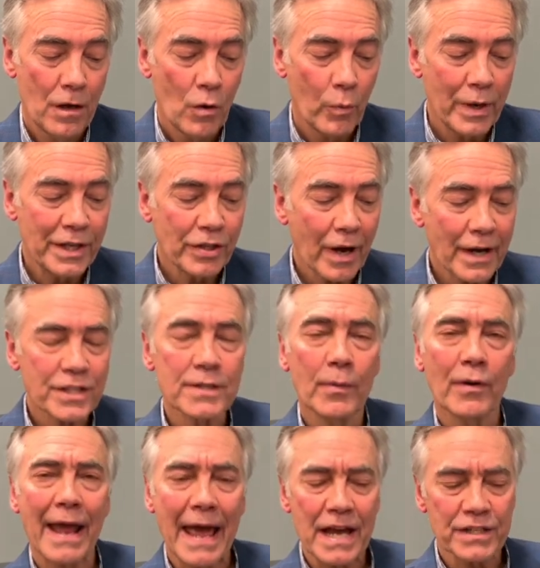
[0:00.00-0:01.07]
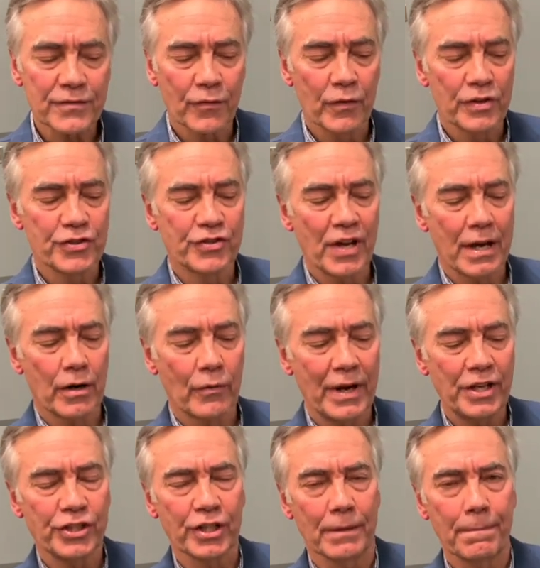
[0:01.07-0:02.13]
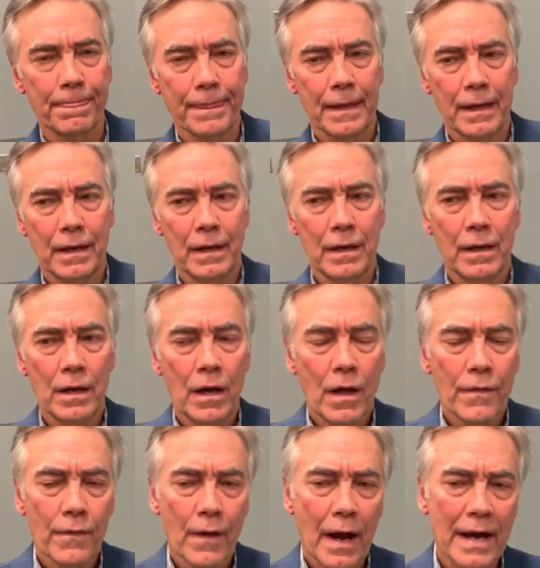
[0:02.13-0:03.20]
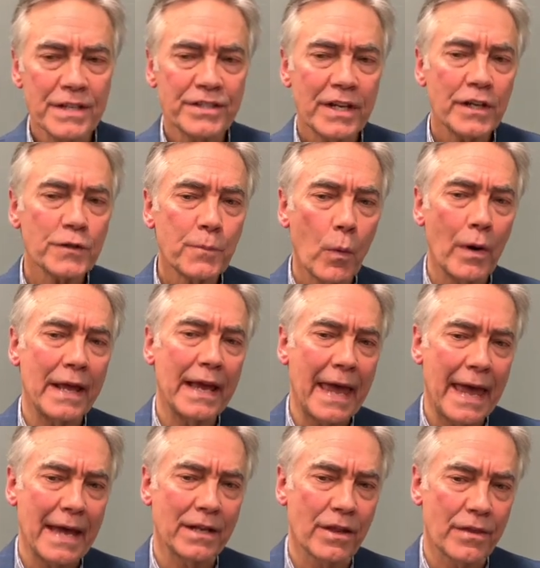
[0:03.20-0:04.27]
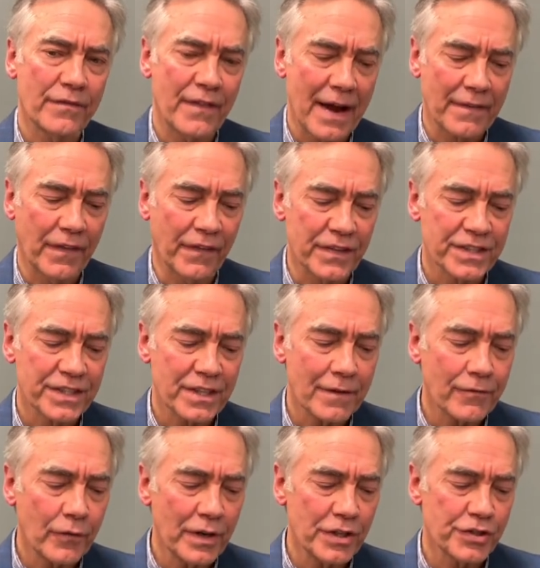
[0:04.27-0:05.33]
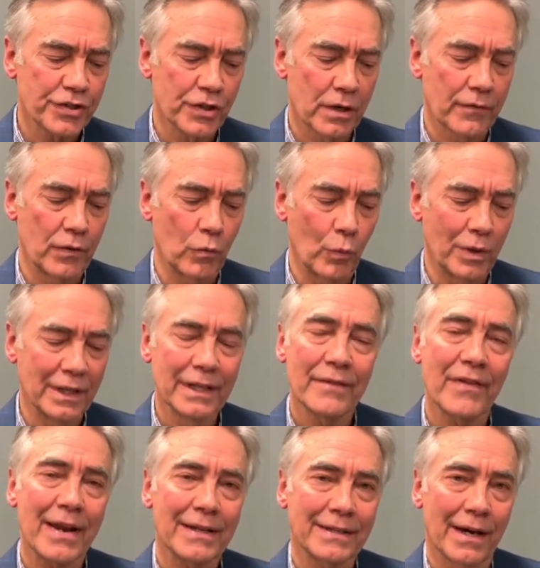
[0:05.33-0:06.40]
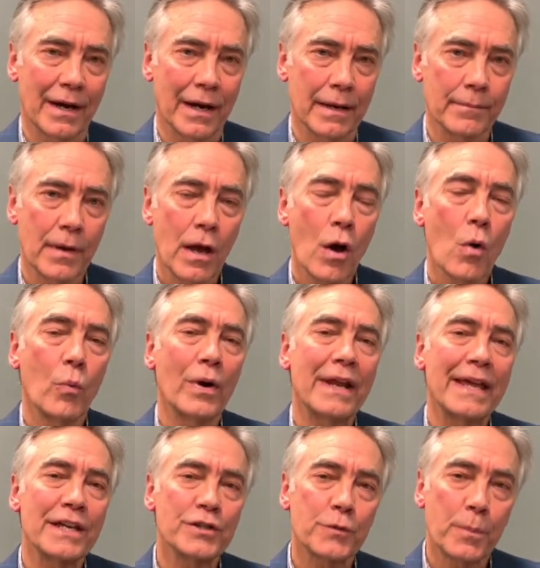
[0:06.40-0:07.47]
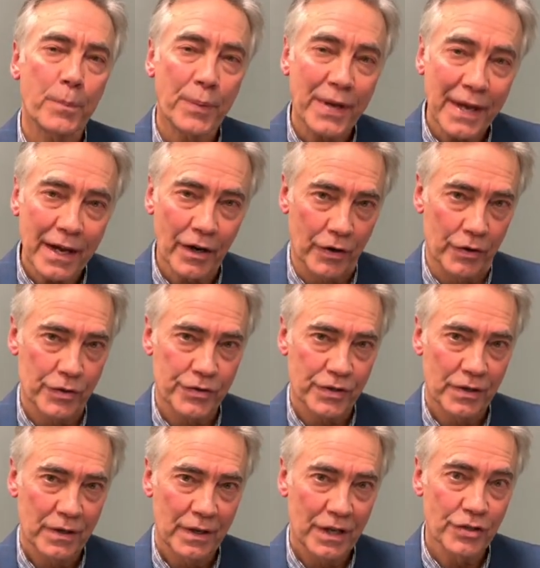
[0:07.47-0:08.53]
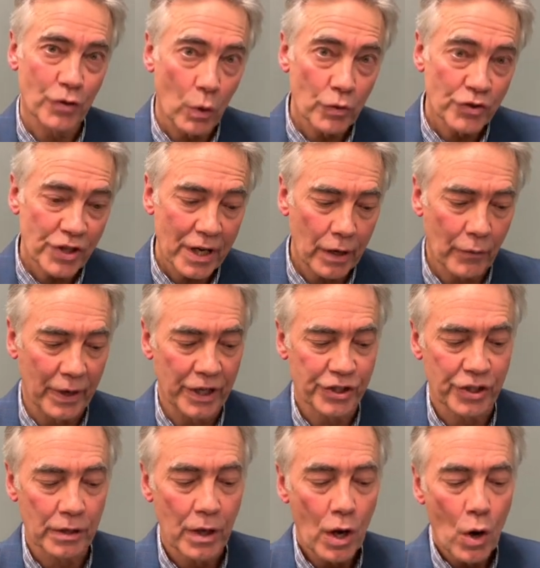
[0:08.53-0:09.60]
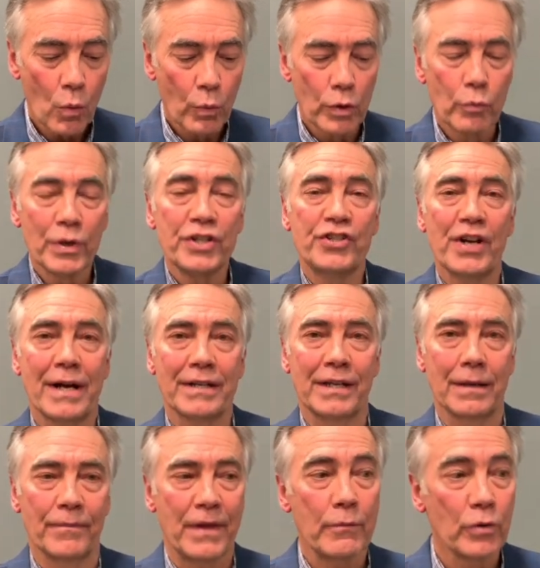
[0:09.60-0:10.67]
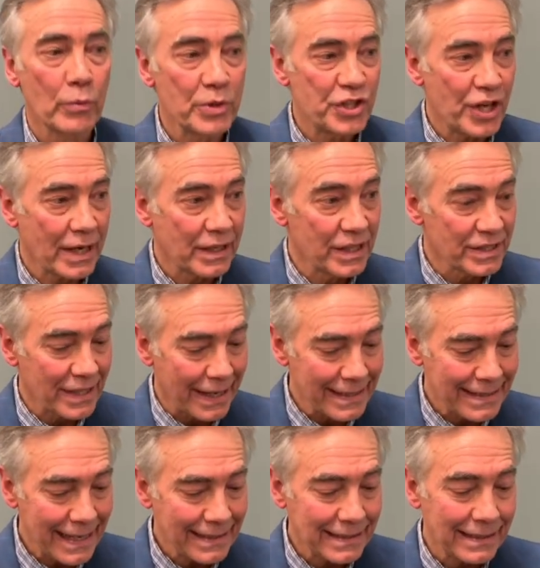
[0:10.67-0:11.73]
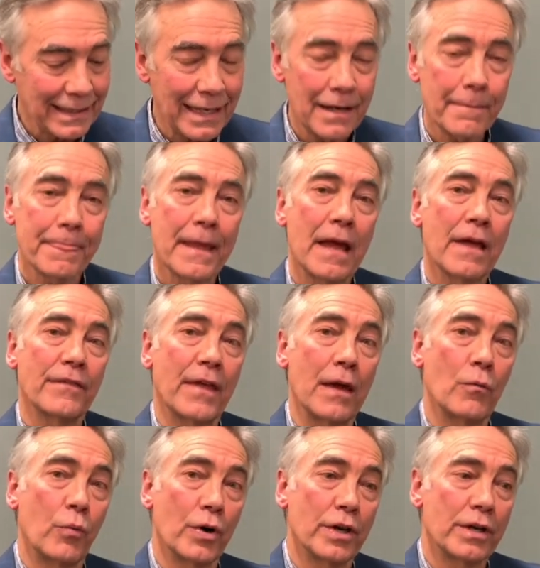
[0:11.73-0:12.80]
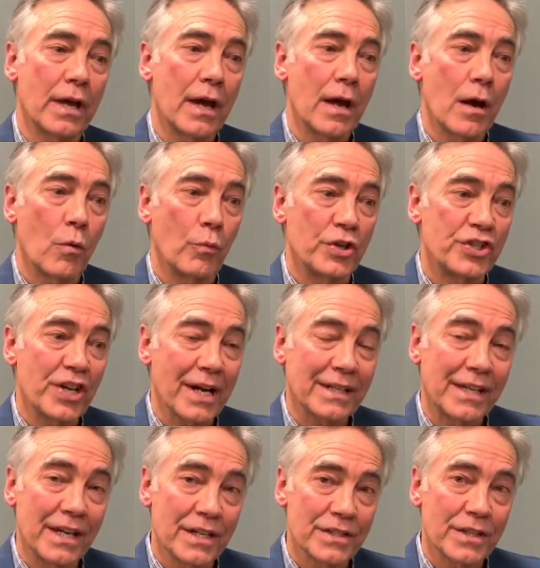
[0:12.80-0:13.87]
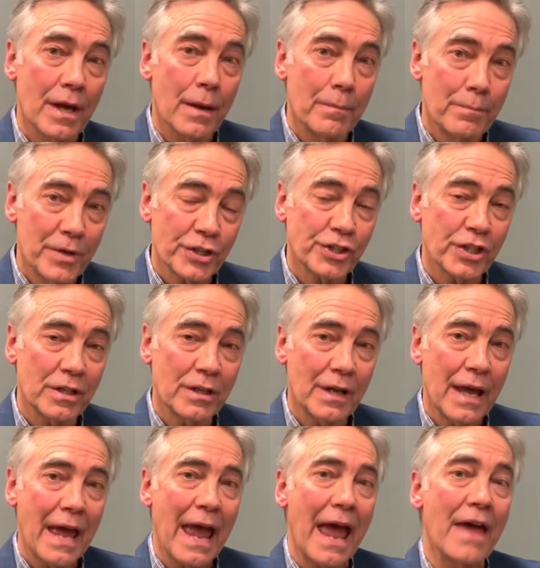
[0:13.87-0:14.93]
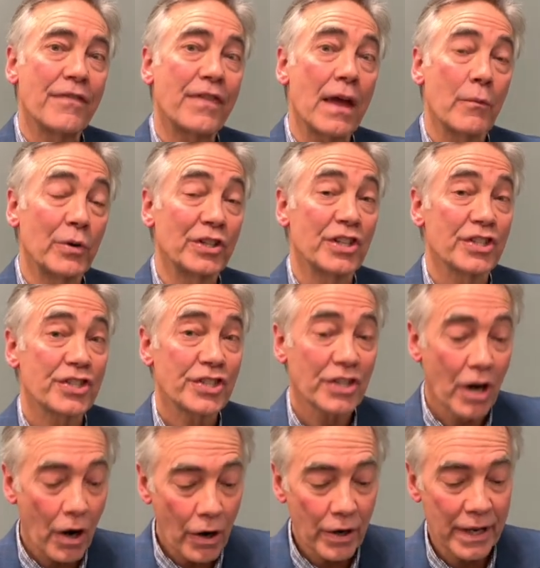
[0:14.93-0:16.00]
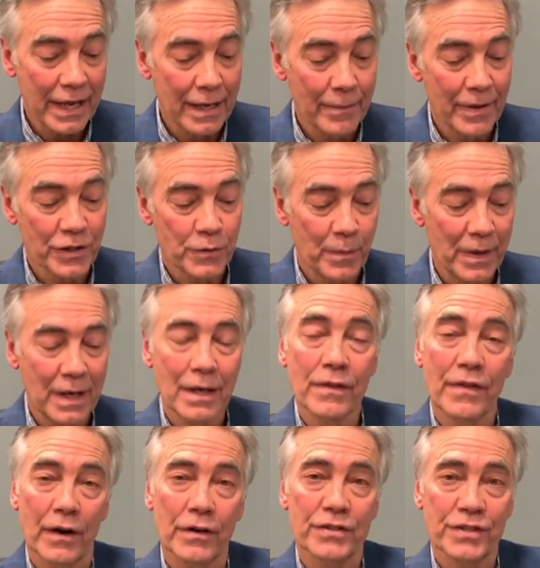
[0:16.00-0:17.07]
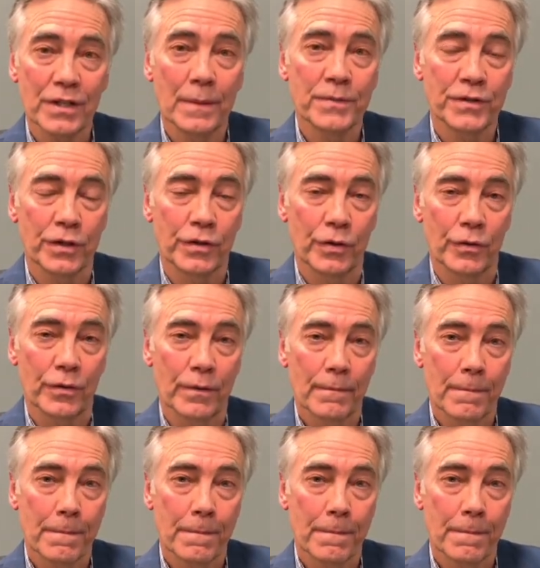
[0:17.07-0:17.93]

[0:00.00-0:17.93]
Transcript: When he talks about as for his generation, Isaiah is pointing ahead to the fact that the suffering servant would live at a time when his peers, his own generation, would reject him. They would reject his identity, they would reject his mission, and they would discard him as being their substitute.